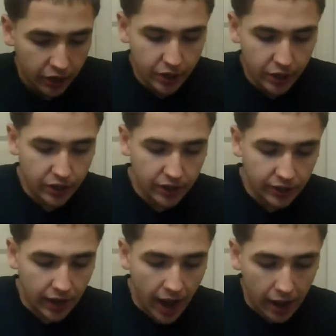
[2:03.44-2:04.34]
to
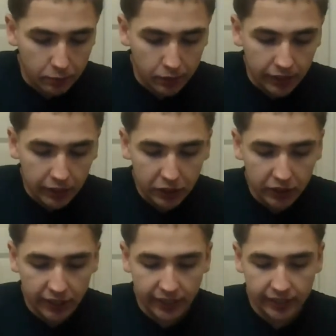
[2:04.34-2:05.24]
the
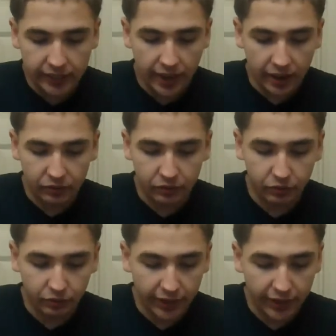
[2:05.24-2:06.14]
abolitionists and
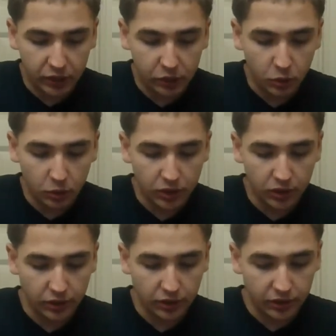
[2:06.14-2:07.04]
free
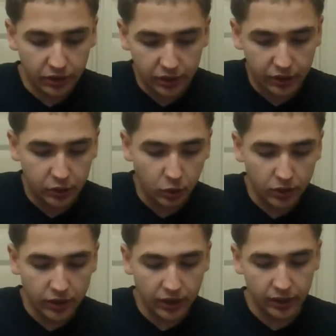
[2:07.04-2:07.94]

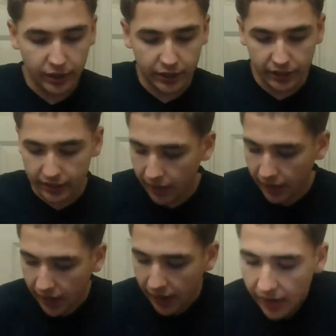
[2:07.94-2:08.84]
soilers.
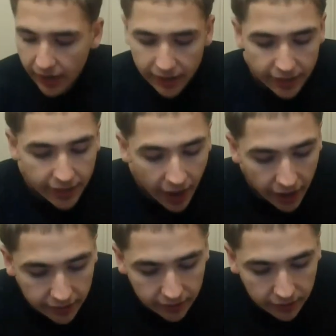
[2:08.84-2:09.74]

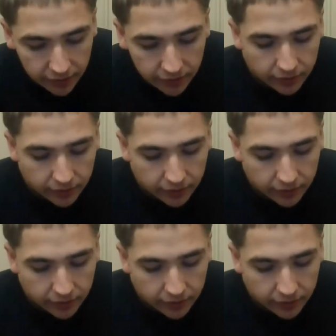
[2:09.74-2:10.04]
Yet,